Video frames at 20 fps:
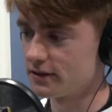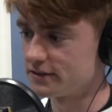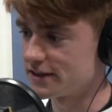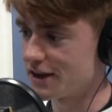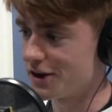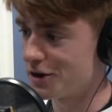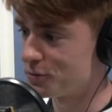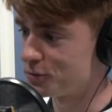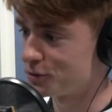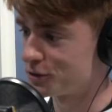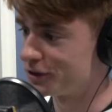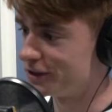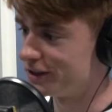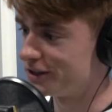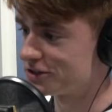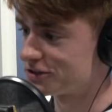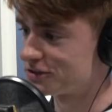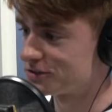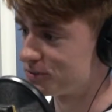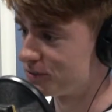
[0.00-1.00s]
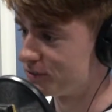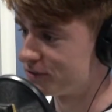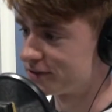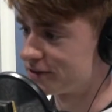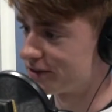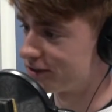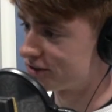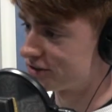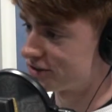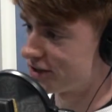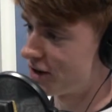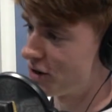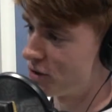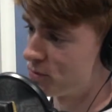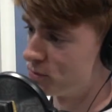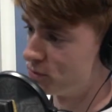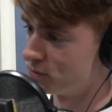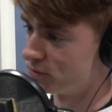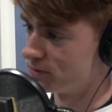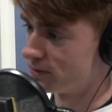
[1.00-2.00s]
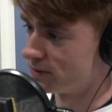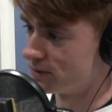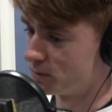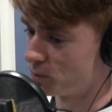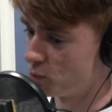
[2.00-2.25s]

terrible conditions with such terrible